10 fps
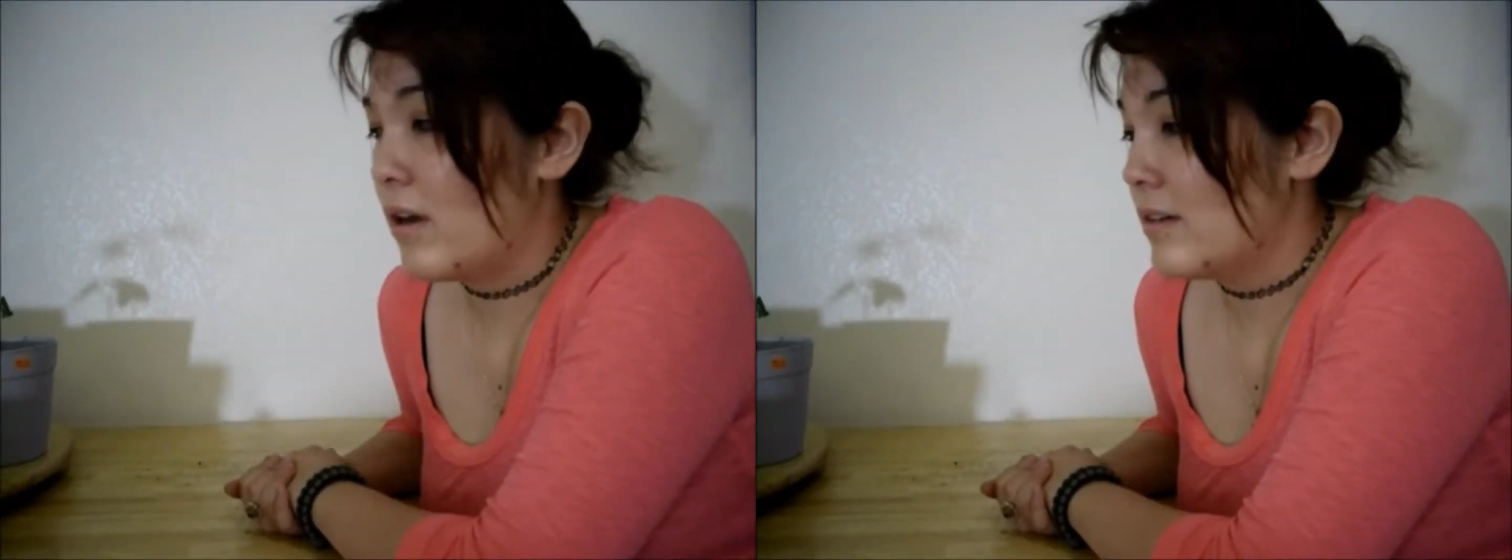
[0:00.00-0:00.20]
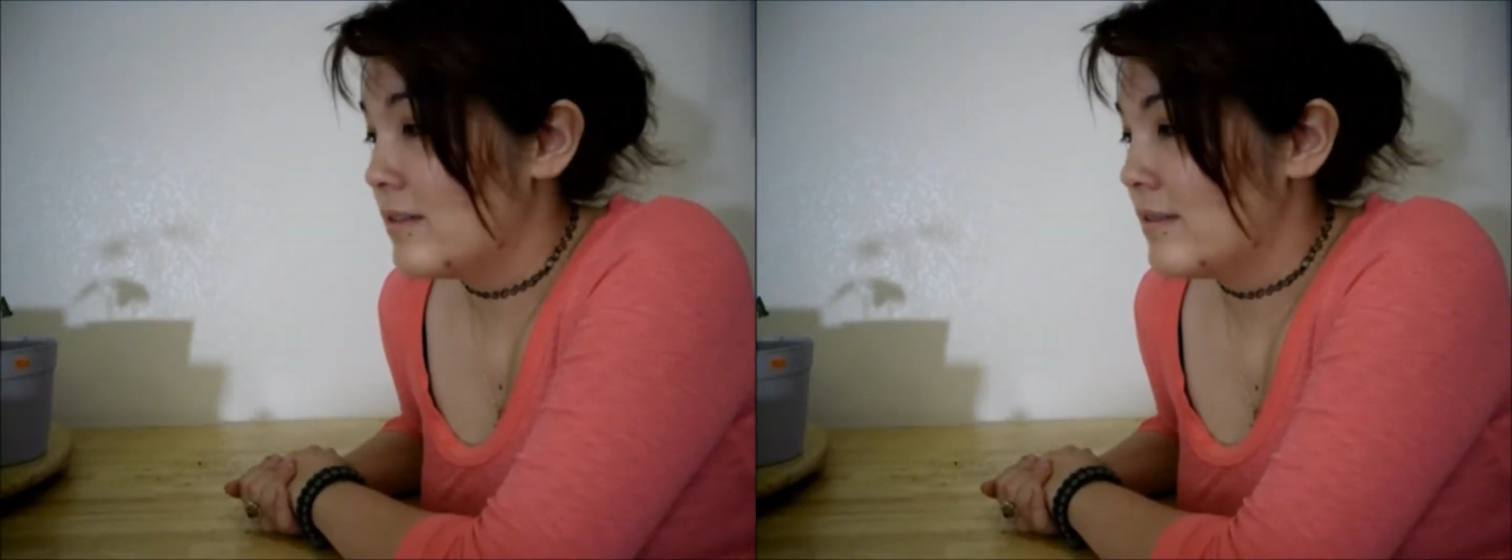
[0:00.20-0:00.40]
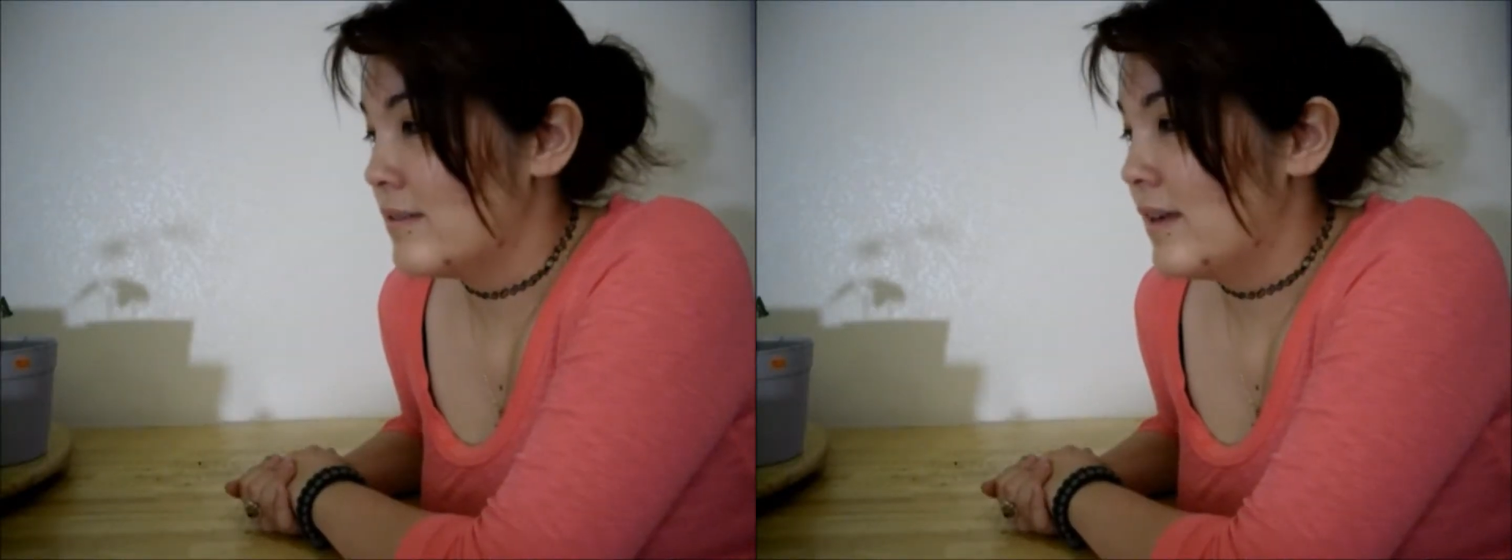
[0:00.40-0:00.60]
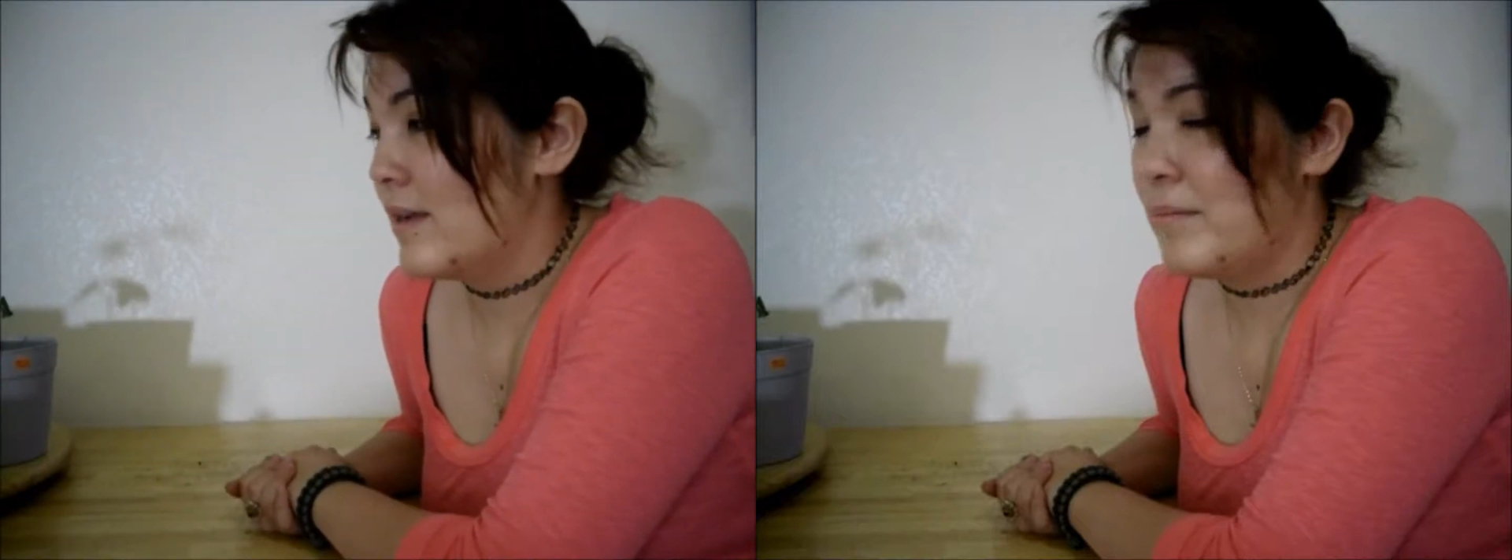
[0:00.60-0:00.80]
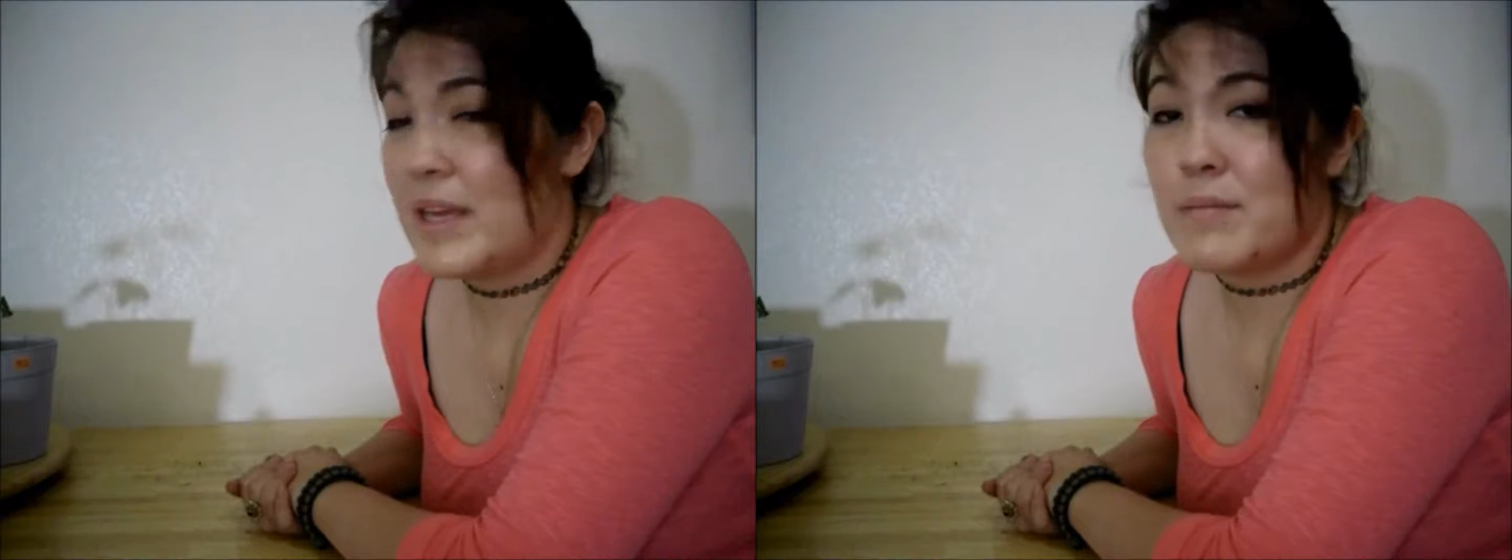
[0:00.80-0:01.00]
garden
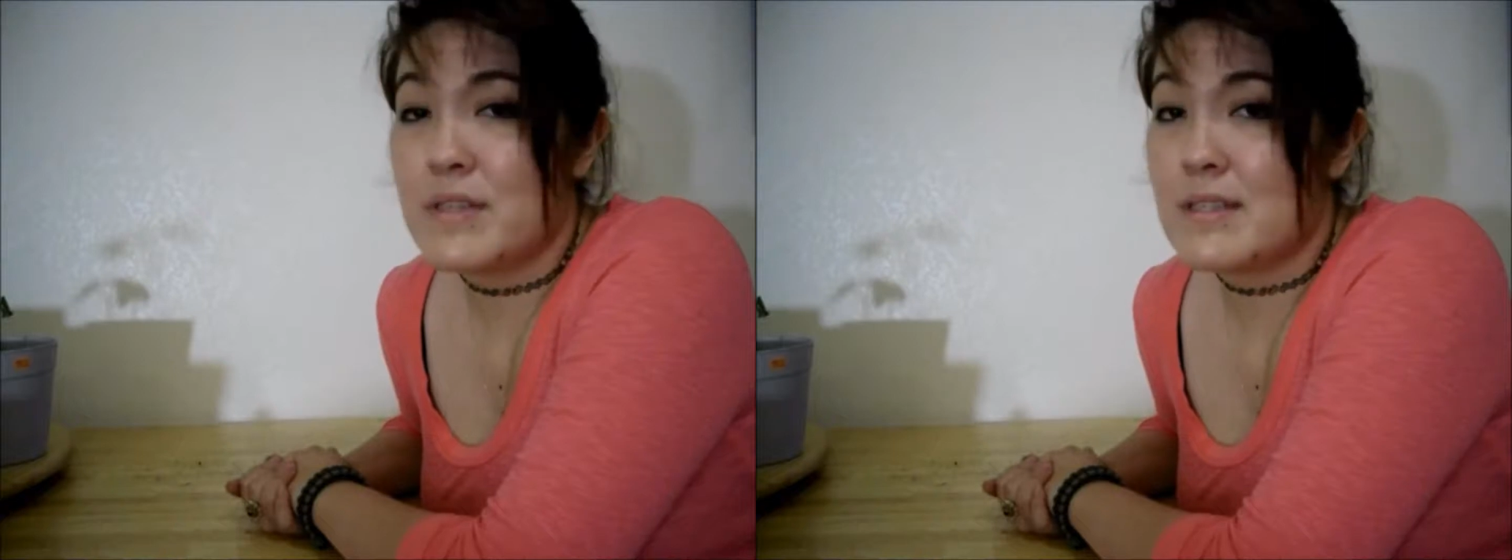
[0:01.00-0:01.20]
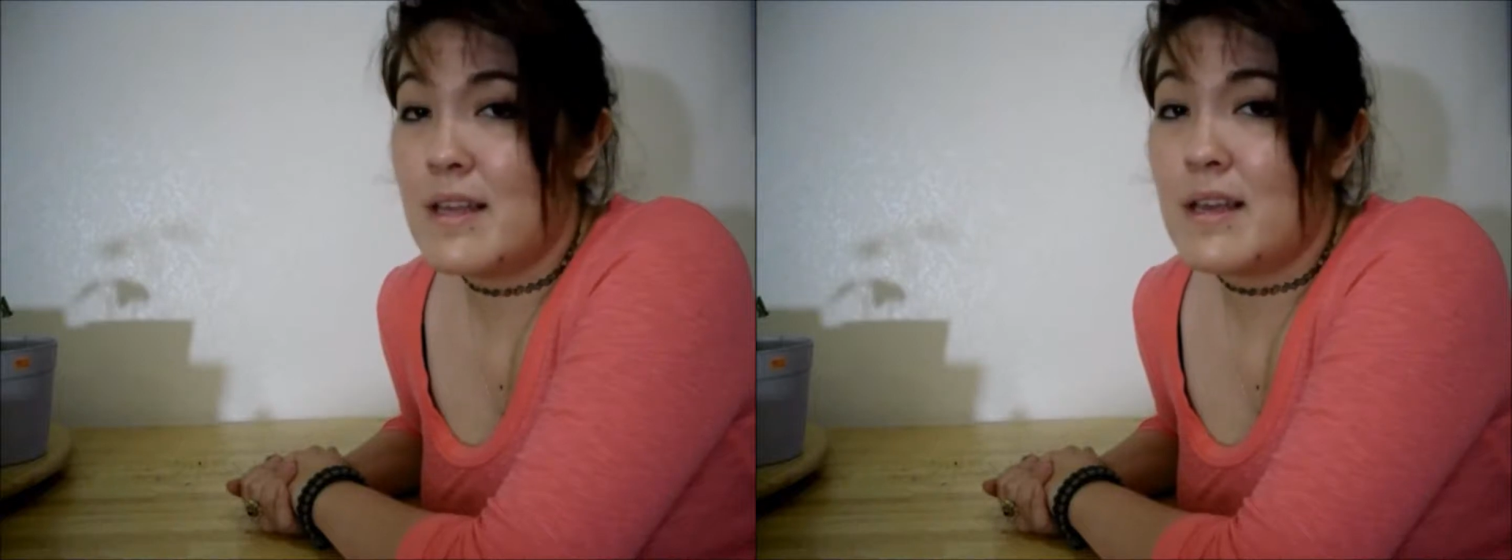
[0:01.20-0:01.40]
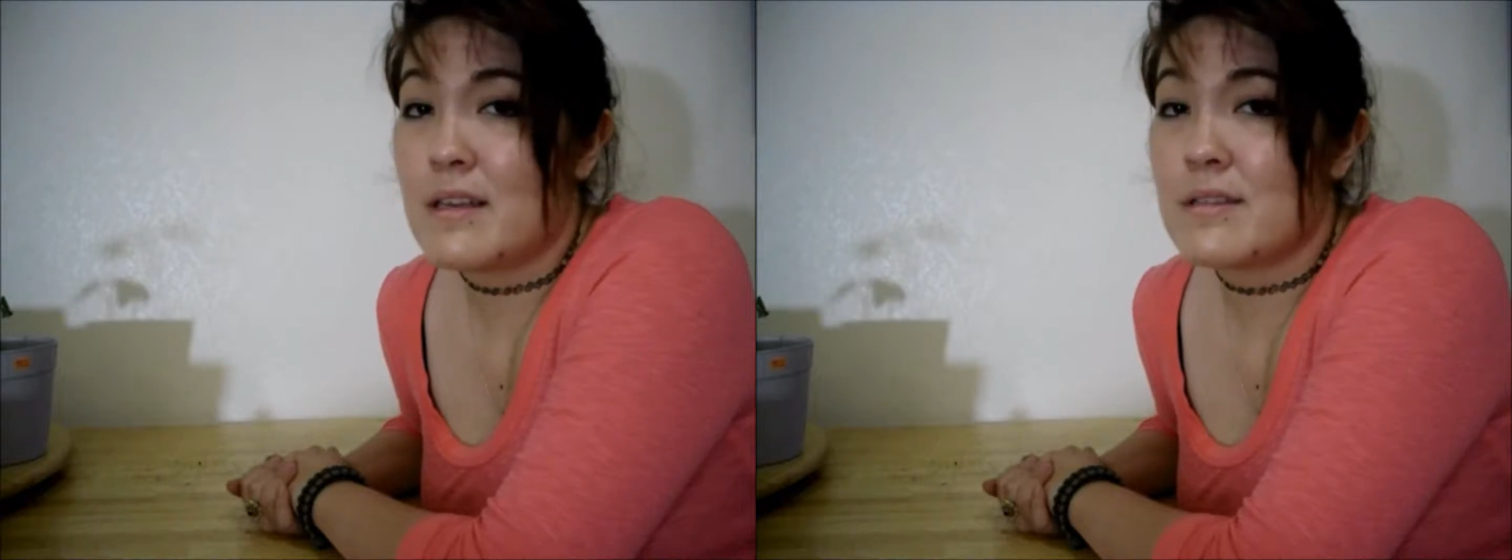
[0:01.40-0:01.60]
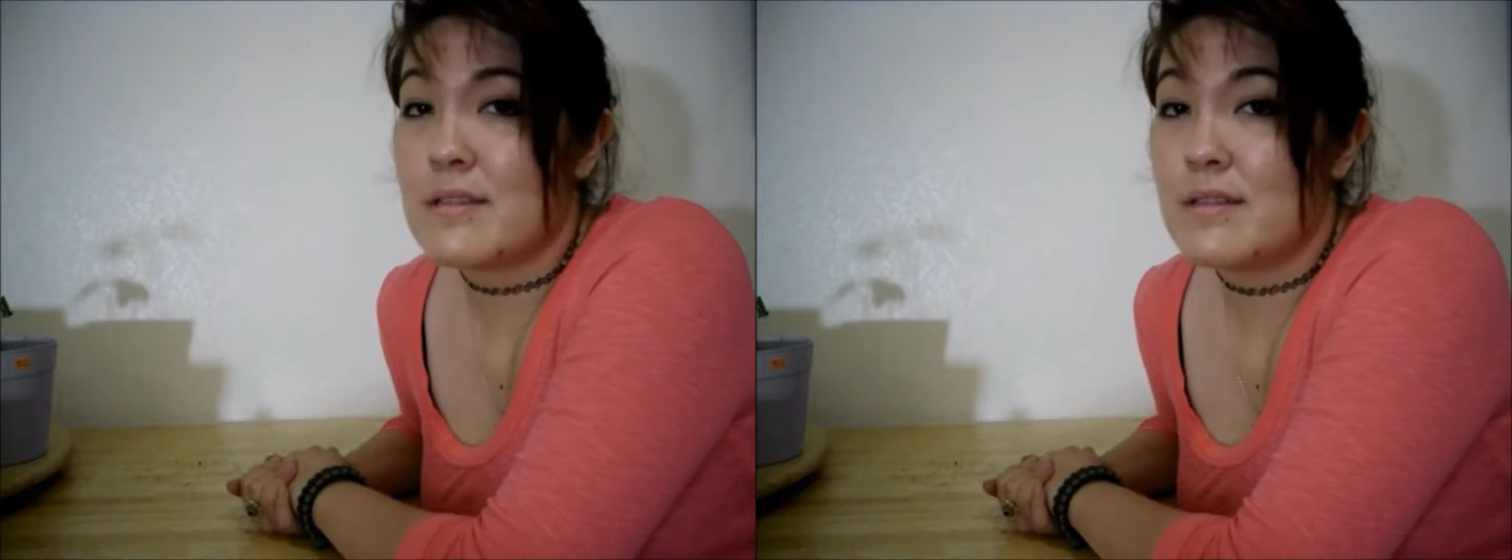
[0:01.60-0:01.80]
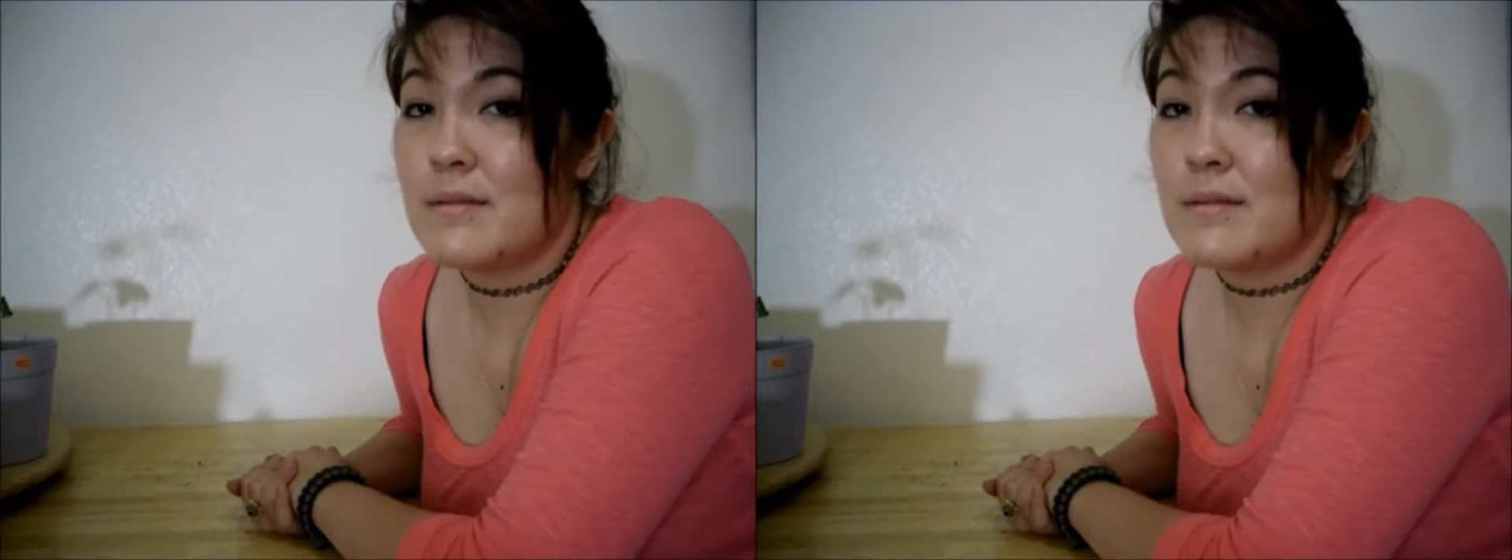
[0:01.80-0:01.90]
and make mistakes,